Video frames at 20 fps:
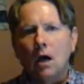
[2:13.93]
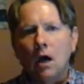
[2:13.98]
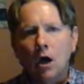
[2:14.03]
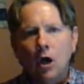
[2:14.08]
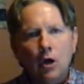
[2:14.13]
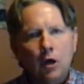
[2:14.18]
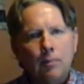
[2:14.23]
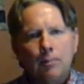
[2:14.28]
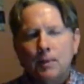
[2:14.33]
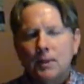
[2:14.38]

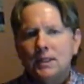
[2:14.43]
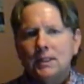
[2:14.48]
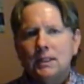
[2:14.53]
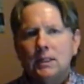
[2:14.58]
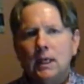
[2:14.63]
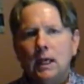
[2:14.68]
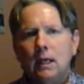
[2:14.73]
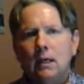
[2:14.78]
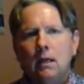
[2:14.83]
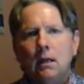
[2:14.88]

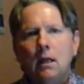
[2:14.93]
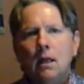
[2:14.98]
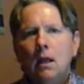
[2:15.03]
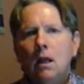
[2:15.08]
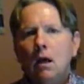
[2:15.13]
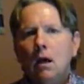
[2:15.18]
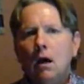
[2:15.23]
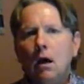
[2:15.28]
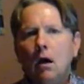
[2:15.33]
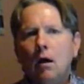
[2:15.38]
100%
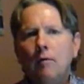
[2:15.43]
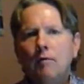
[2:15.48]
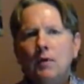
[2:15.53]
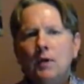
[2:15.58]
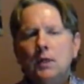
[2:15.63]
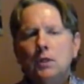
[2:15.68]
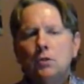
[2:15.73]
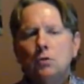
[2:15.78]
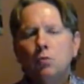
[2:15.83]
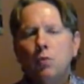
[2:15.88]
of
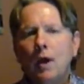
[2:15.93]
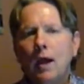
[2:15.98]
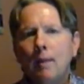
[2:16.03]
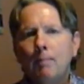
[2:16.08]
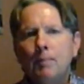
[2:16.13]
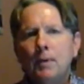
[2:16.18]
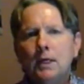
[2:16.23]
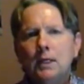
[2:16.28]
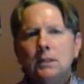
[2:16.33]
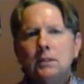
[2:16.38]
his
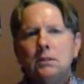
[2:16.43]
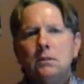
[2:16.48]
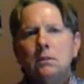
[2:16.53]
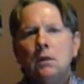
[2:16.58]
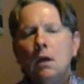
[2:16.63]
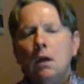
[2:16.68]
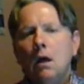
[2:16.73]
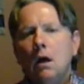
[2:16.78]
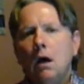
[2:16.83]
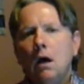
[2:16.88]
weapons,
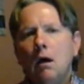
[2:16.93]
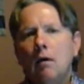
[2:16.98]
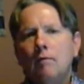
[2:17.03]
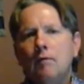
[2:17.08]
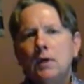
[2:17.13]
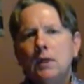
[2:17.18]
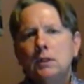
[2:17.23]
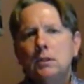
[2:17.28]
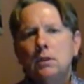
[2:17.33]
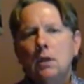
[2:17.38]
of
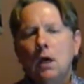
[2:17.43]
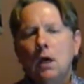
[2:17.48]
his